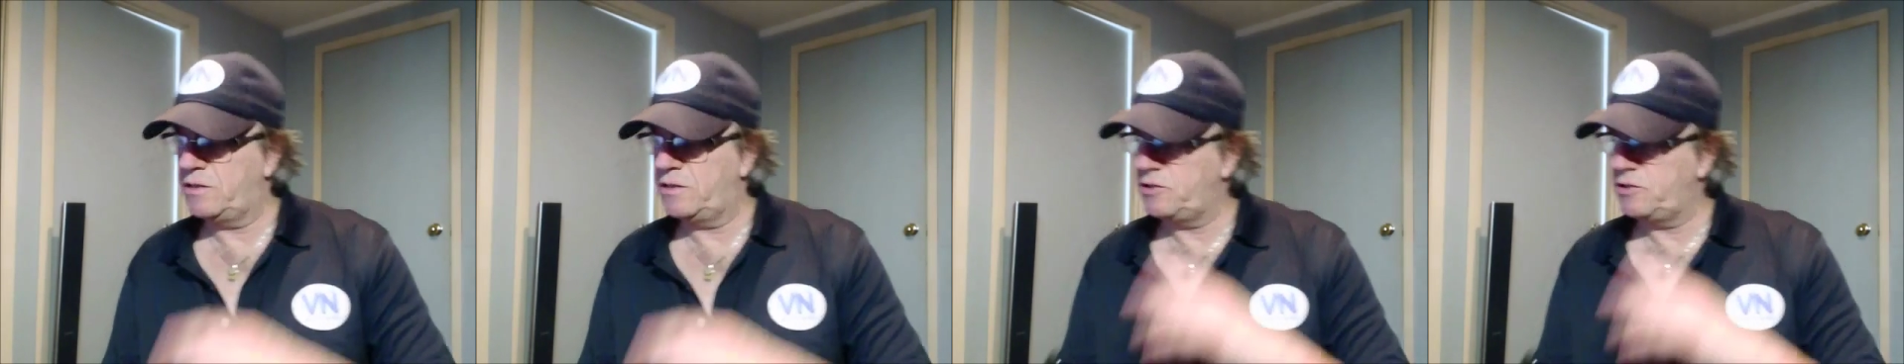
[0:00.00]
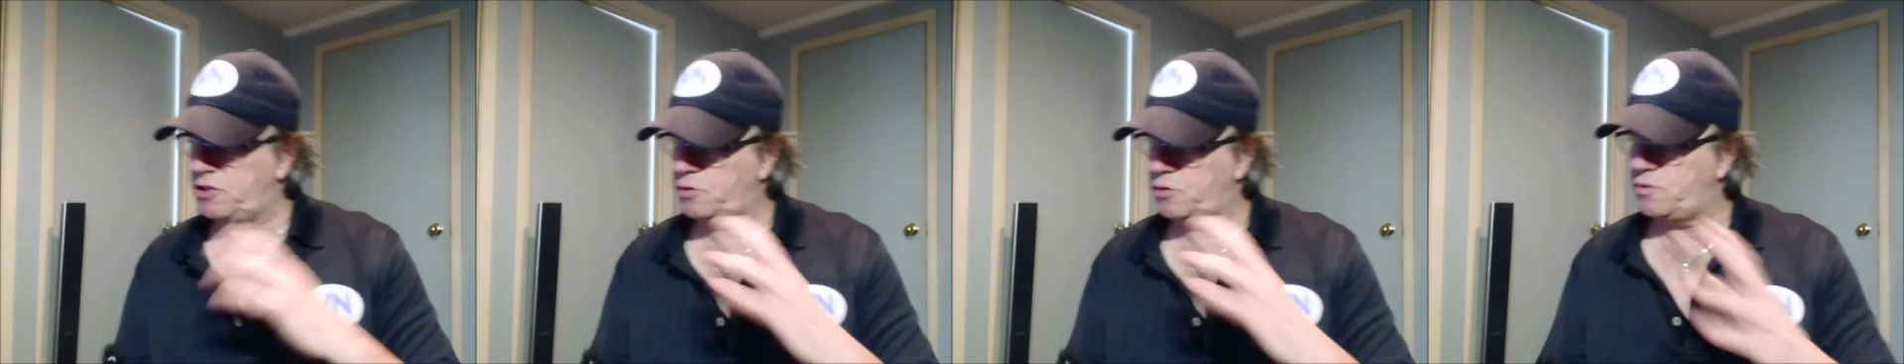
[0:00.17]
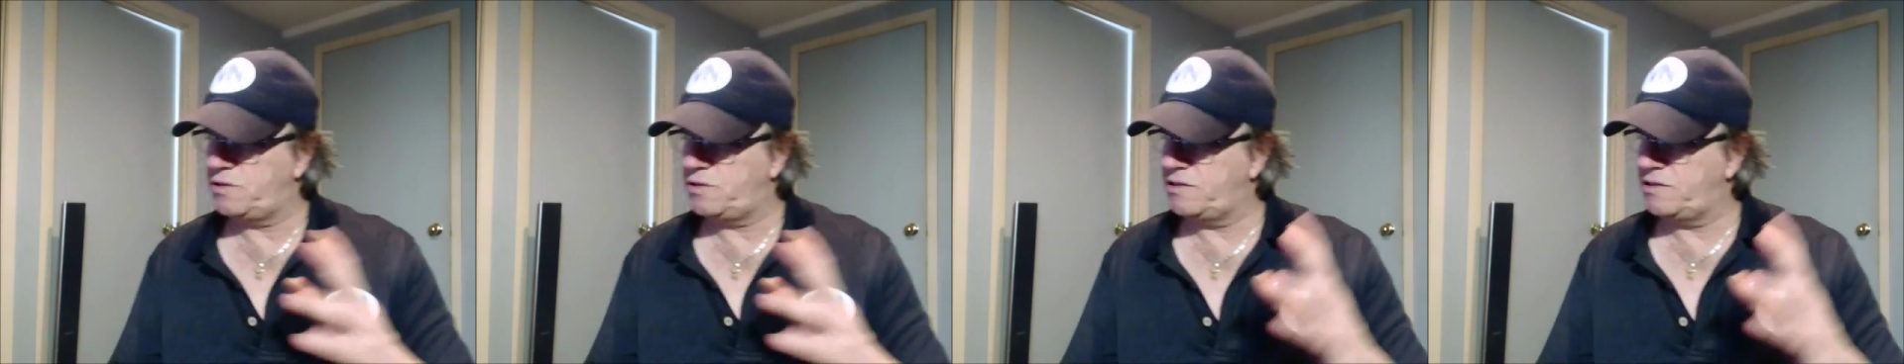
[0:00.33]

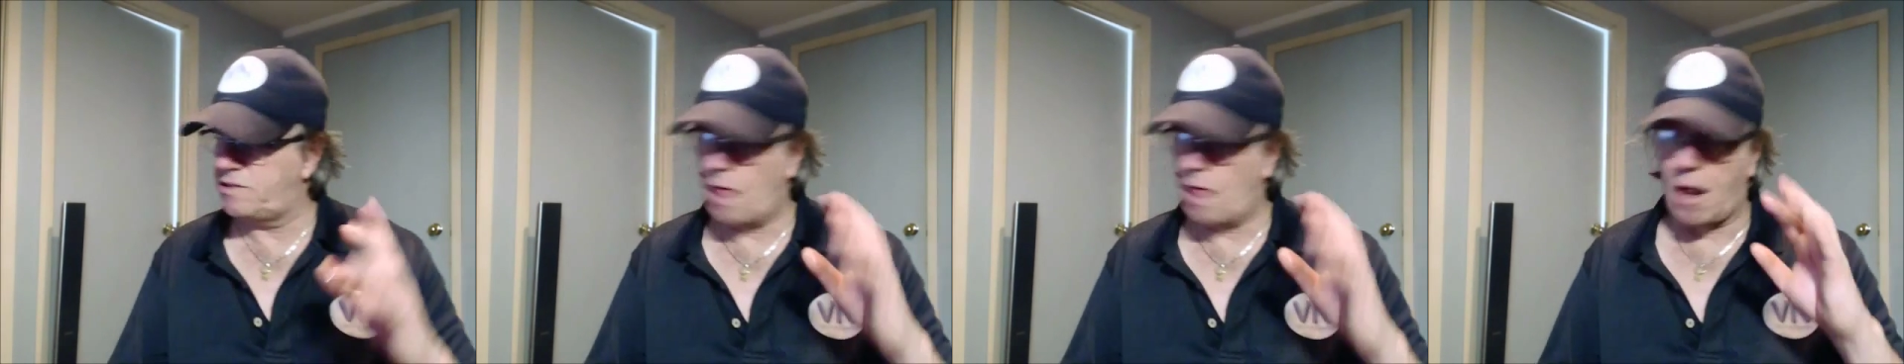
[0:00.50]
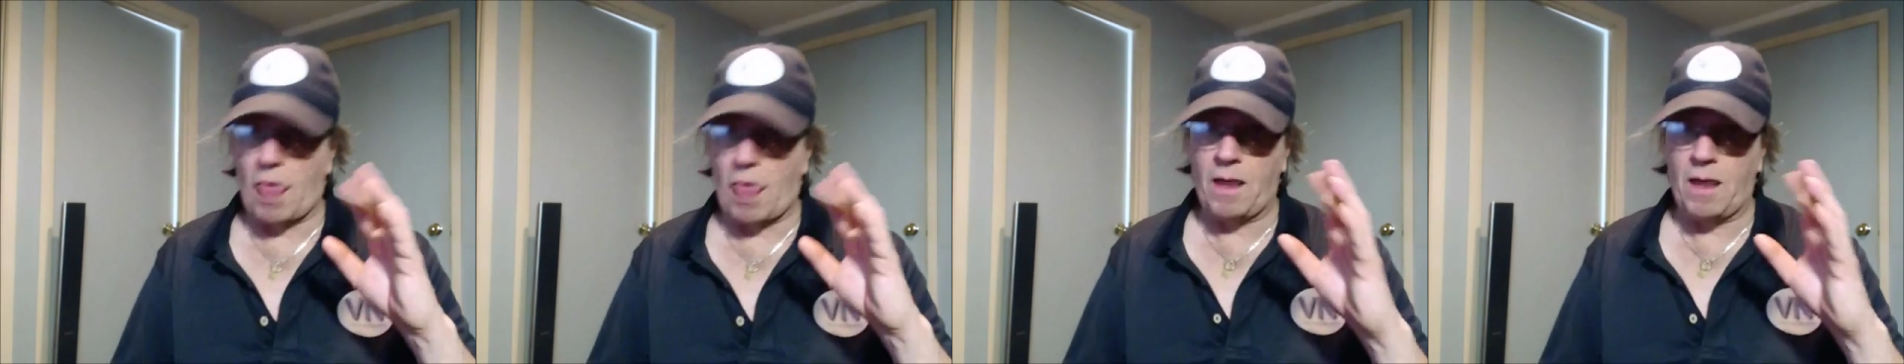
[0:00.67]
juices,